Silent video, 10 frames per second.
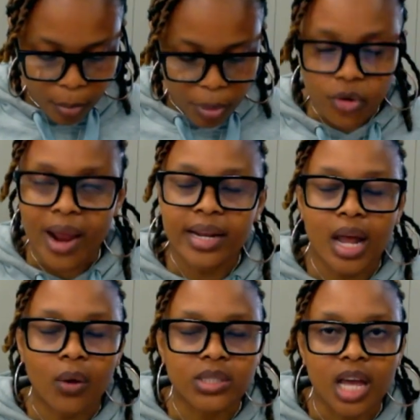But right
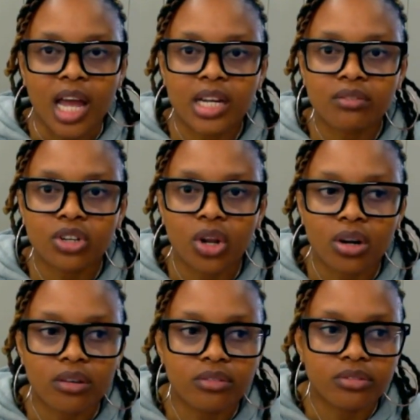now it's a hell of a lot
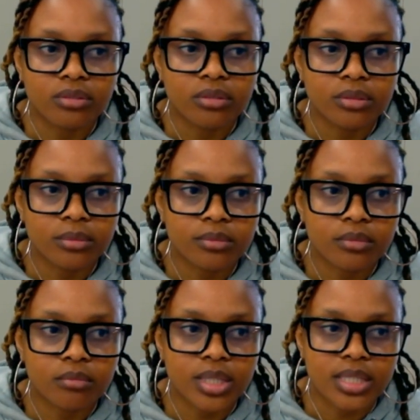of
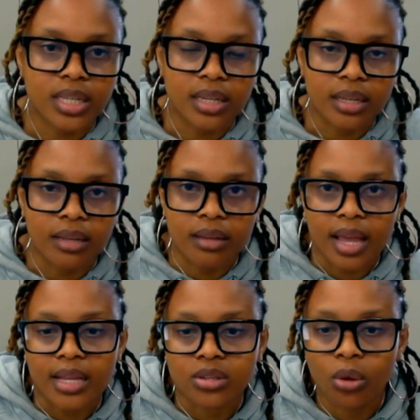missing
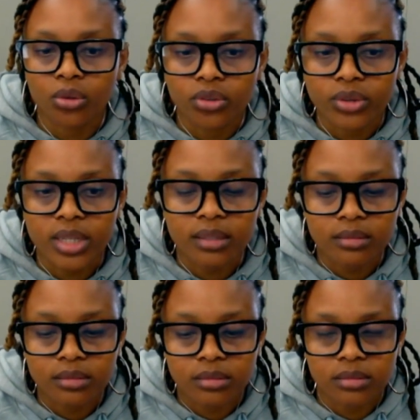assholery.
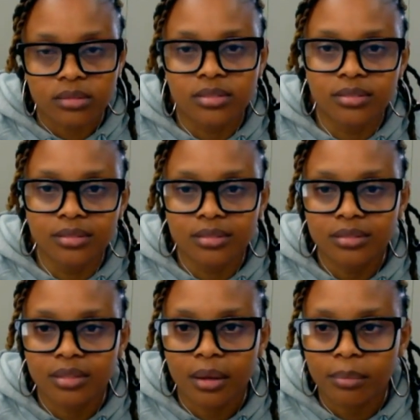
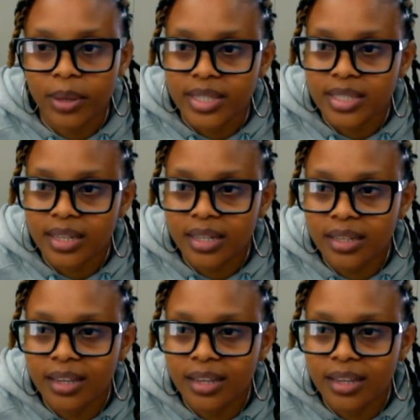Basically.